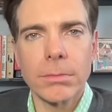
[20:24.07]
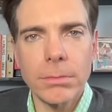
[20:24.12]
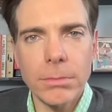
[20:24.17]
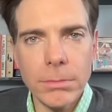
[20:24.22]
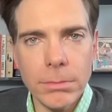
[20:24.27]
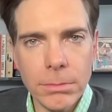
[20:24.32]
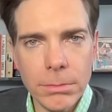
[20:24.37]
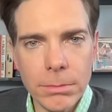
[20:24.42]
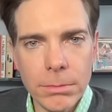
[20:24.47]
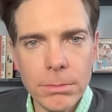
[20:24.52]

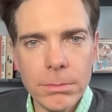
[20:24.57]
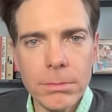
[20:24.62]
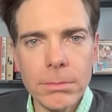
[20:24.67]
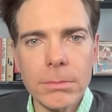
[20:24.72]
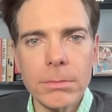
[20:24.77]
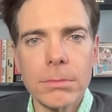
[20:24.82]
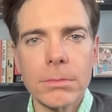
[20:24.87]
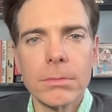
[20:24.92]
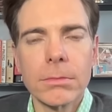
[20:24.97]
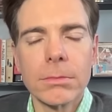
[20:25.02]

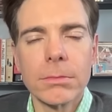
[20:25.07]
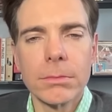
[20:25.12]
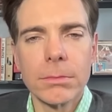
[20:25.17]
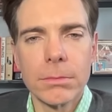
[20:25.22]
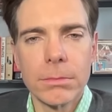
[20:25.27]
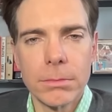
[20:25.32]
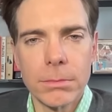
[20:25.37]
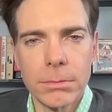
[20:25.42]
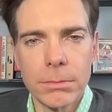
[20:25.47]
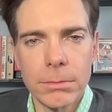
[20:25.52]

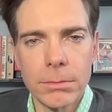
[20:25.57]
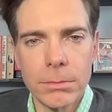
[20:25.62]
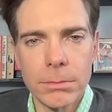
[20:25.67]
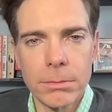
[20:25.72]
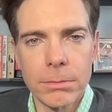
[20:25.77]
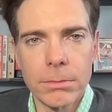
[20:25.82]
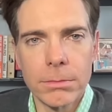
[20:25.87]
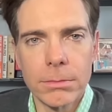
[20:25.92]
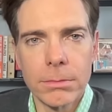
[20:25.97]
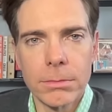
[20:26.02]

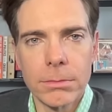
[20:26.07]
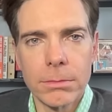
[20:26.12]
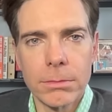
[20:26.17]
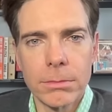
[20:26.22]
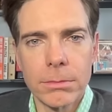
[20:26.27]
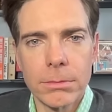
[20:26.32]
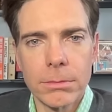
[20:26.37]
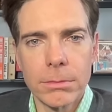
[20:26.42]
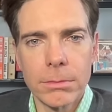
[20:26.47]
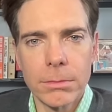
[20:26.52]

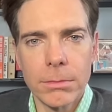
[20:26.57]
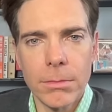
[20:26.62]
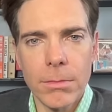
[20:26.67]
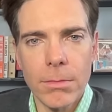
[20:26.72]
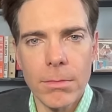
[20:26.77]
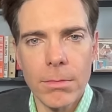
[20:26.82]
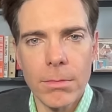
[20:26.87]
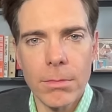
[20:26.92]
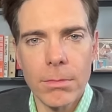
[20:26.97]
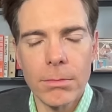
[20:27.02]

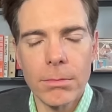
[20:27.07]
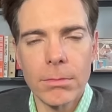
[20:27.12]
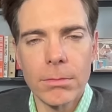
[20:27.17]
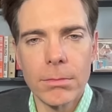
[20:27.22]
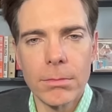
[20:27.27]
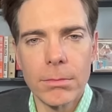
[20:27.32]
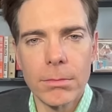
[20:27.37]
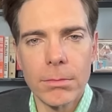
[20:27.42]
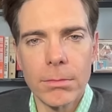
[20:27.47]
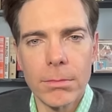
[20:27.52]

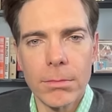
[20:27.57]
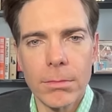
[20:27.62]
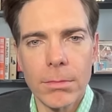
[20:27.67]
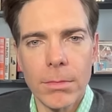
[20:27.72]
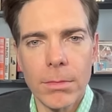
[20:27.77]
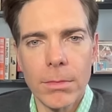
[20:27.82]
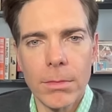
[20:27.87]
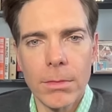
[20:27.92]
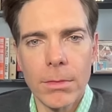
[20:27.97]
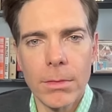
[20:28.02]

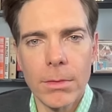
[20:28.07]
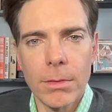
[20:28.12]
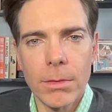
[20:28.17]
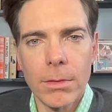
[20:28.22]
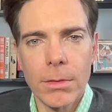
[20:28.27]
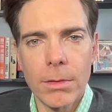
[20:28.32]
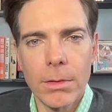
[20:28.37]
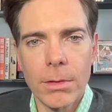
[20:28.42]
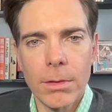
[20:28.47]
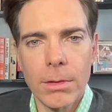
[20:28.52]

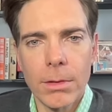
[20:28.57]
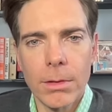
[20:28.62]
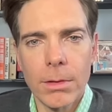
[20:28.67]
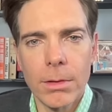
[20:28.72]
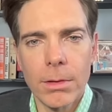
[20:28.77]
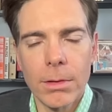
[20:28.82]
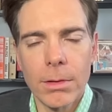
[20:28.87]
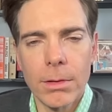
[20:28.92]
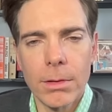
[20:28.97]
No words are spoken by the person on screen.